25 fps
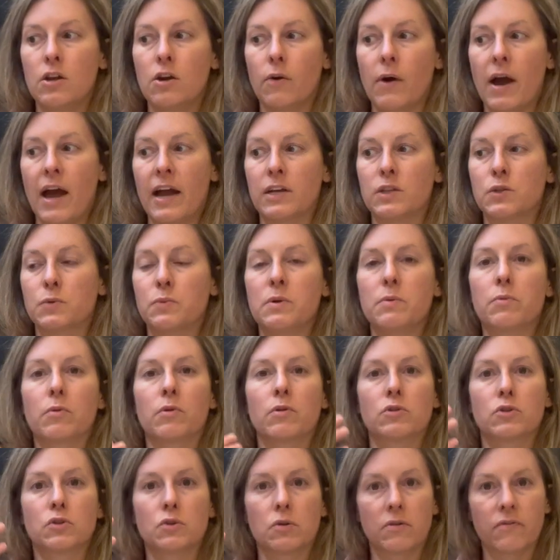as we were
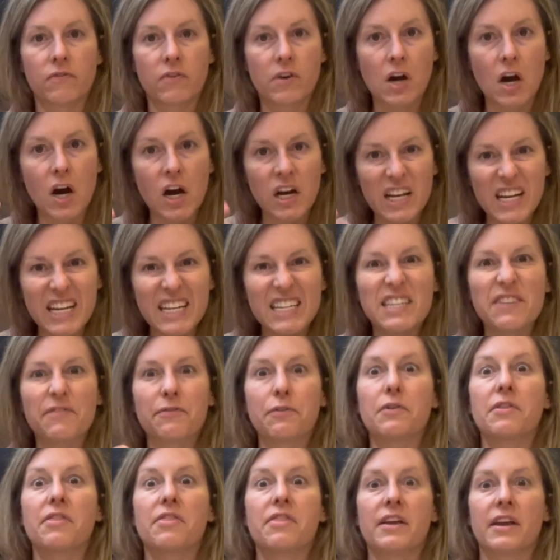sort of cutting
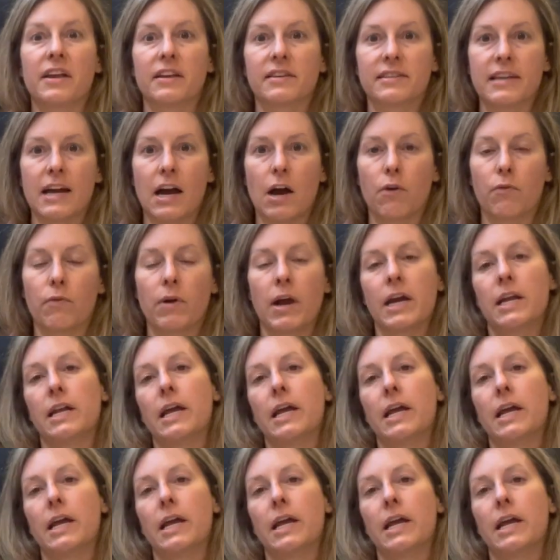different things out, right?